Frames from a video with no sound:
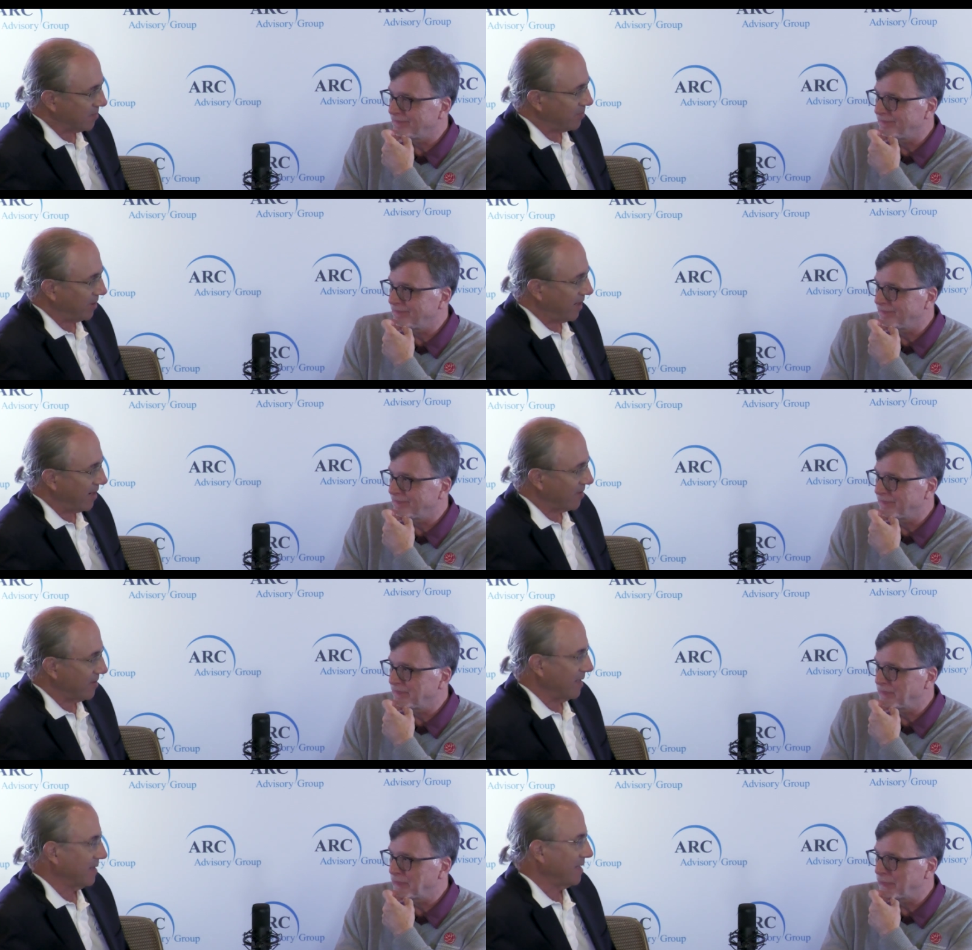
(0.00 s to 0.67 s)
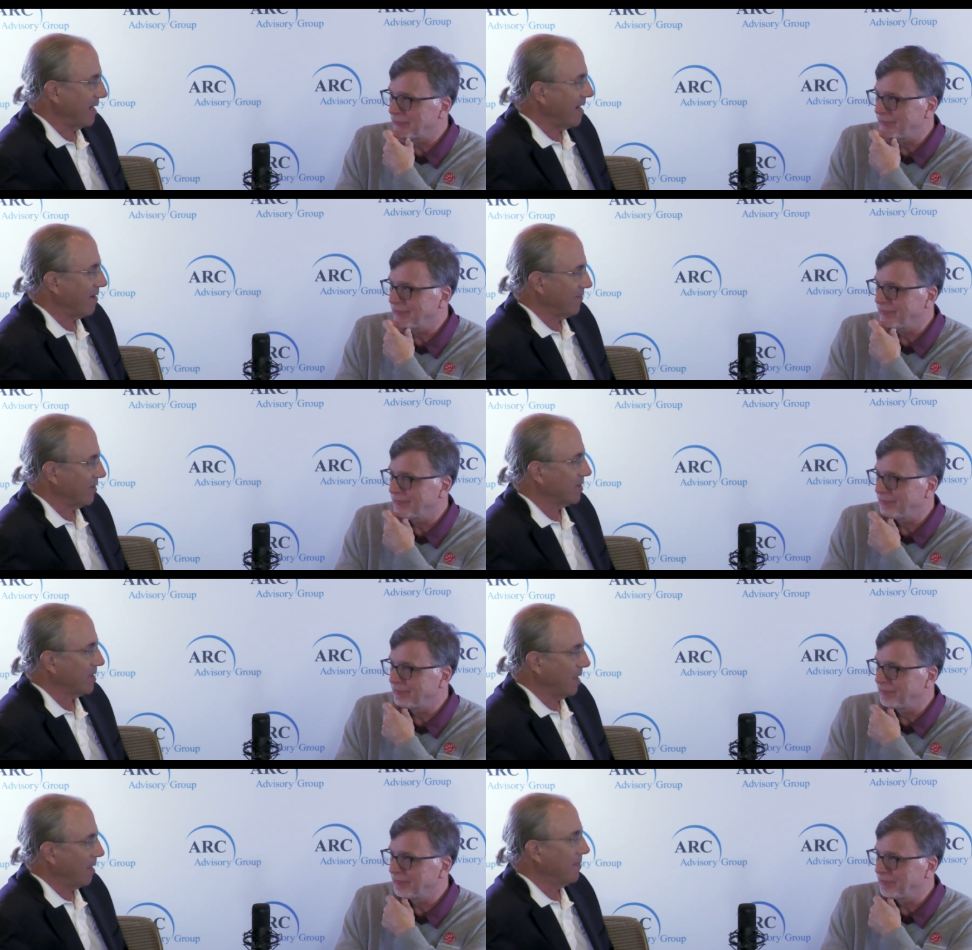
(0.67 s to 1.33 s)
Speaker 1: supplier that they have
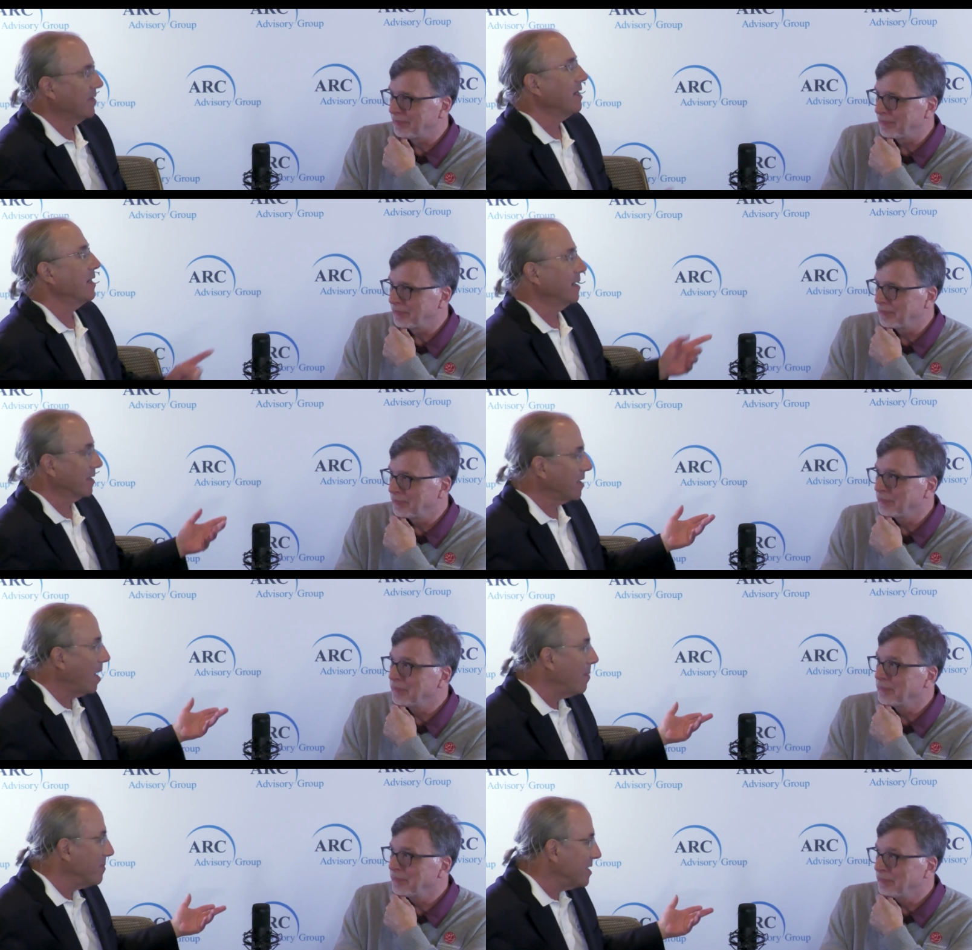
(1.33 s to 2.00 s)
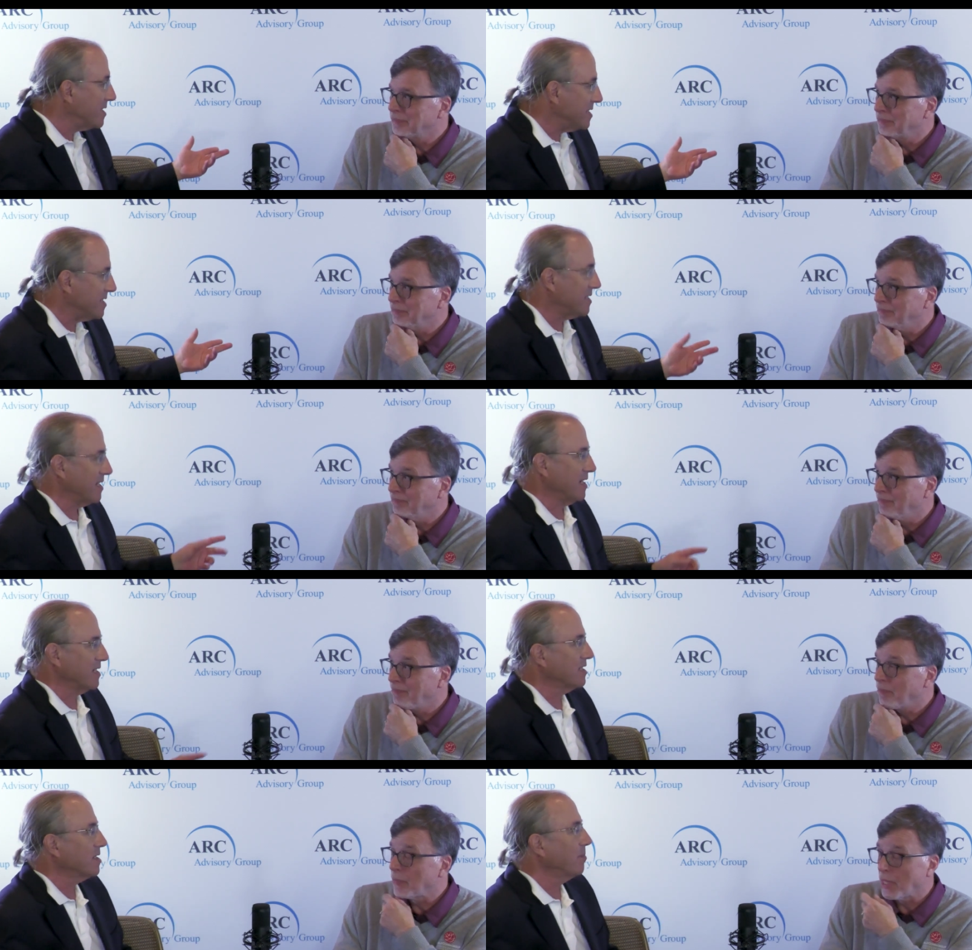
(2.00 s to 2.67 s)
the incumbent
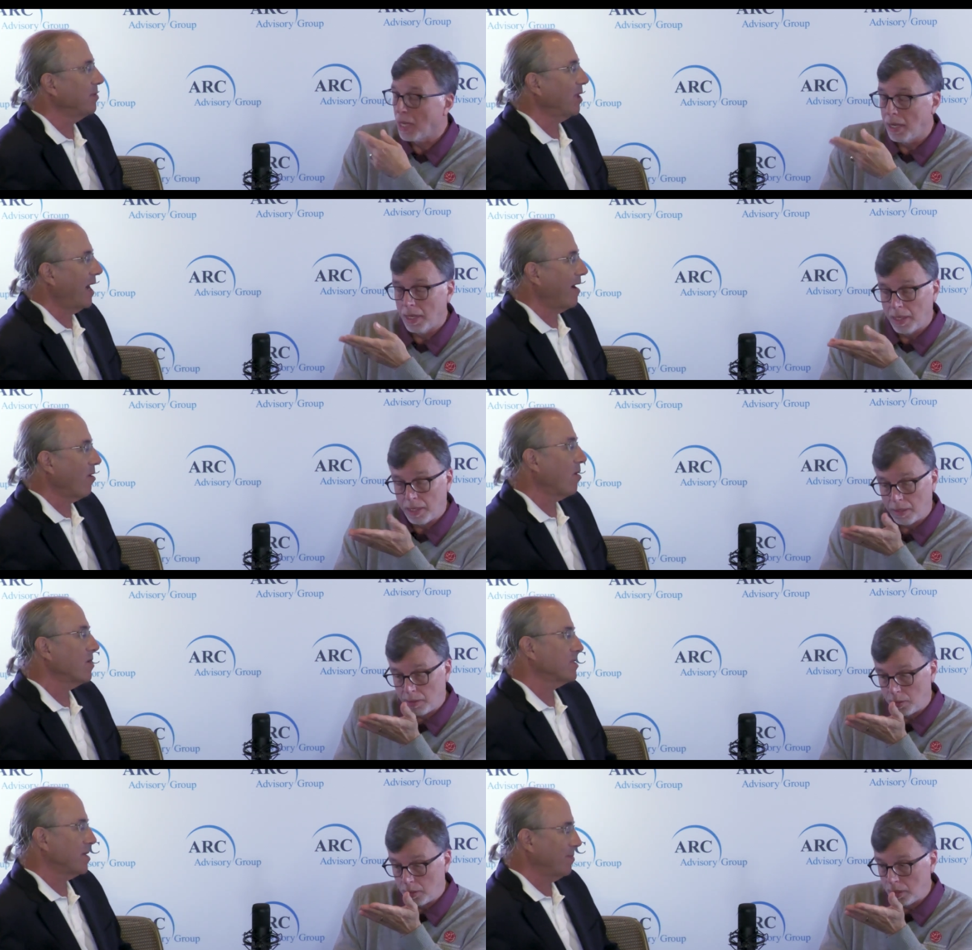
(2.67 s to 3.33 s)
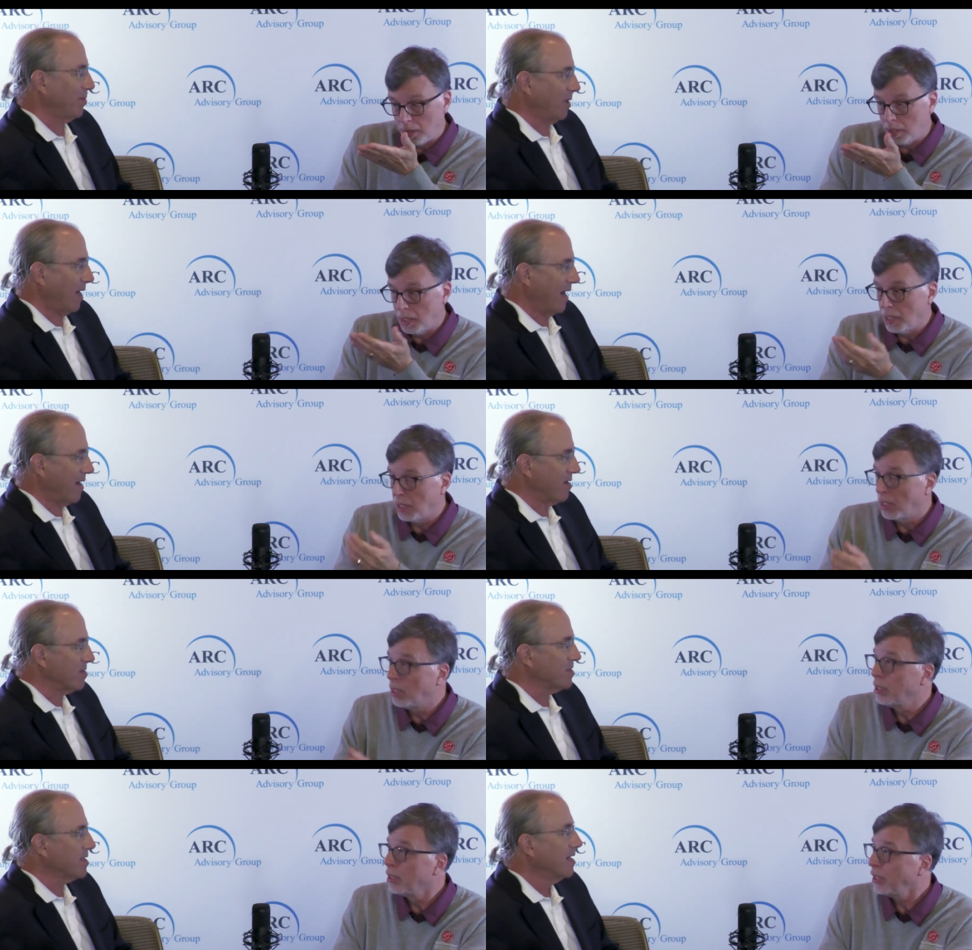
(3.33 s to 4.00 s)
DCS supplier or
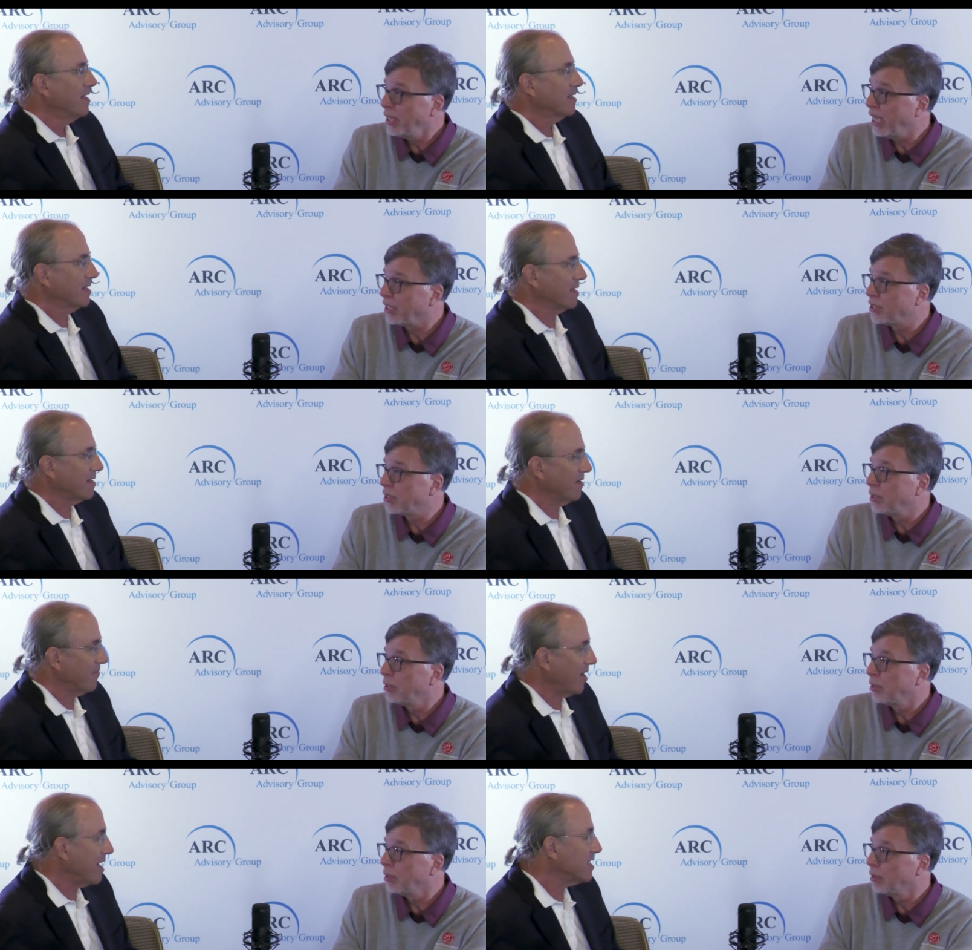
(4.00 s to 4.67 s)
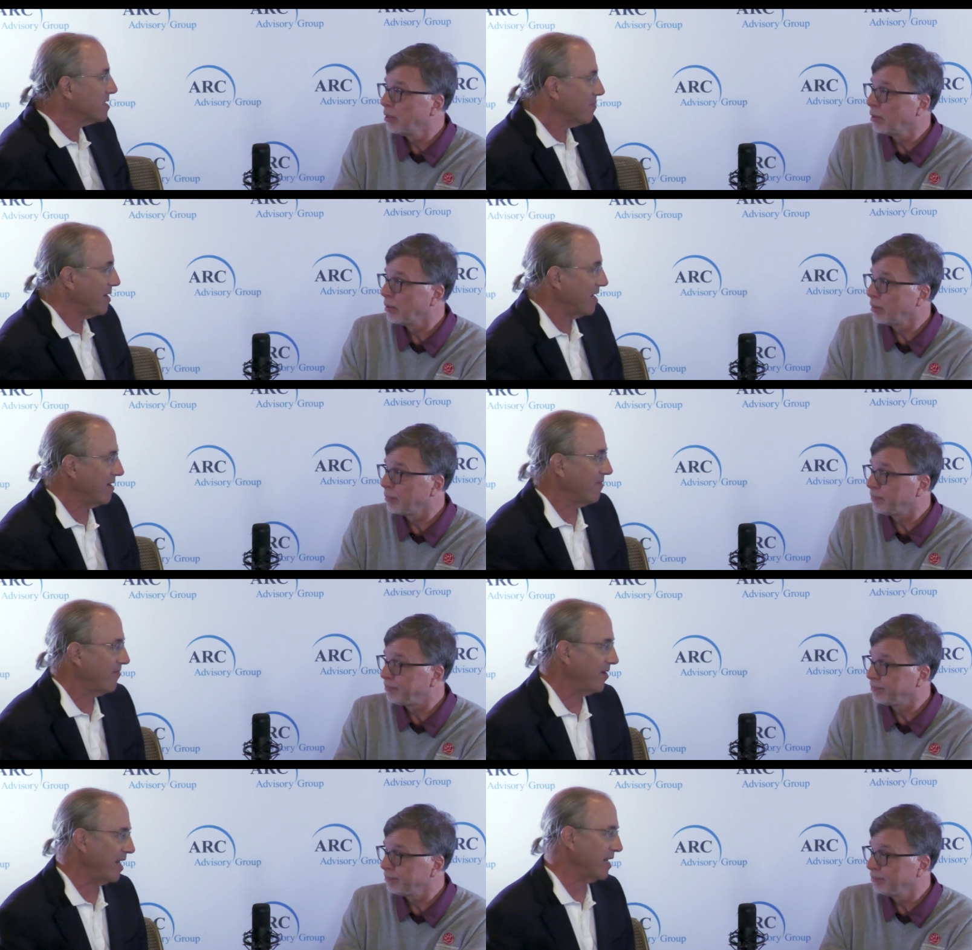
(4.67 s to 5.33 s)
suppliers, yes. the device
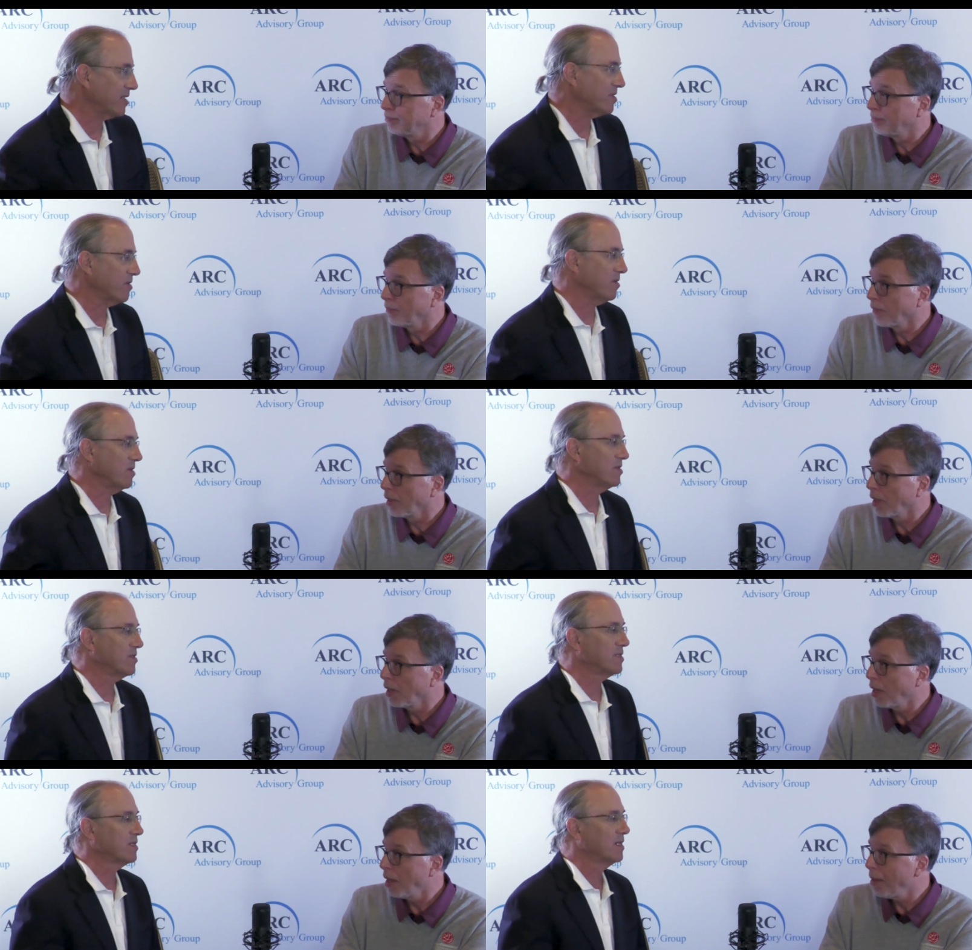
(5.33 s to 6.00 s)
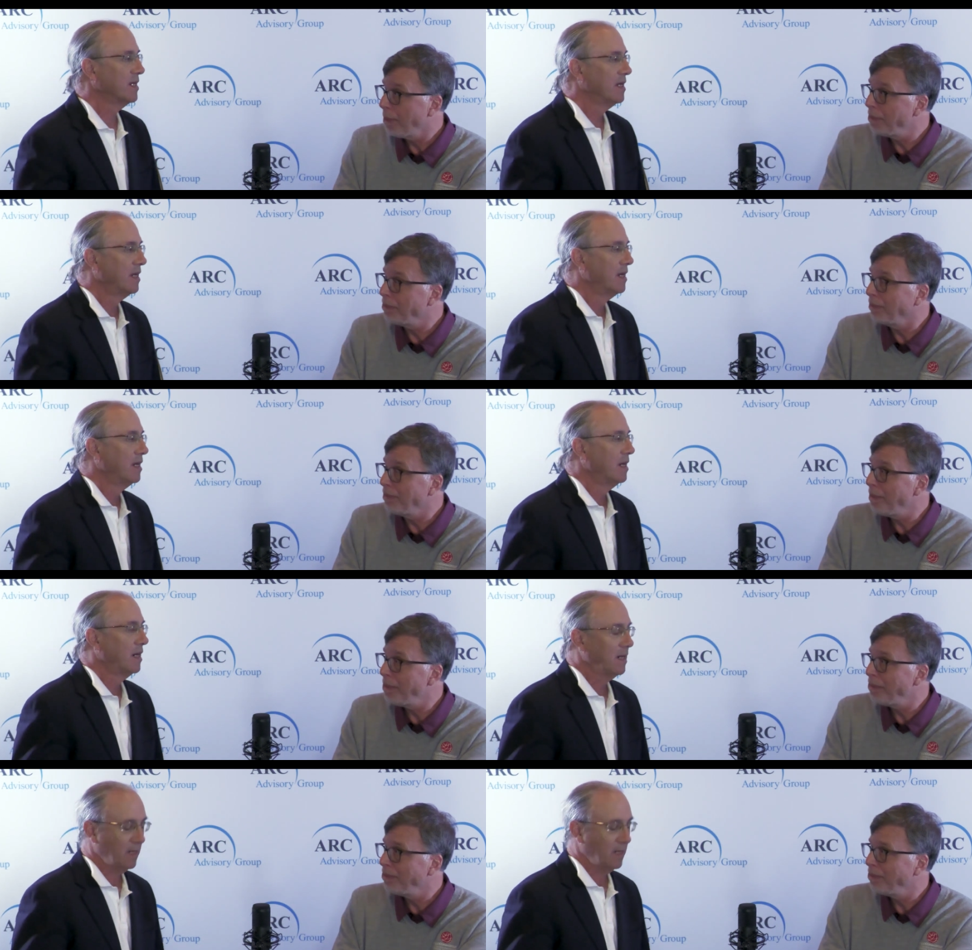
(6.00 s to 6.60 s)
manufacturers, mm-hmm.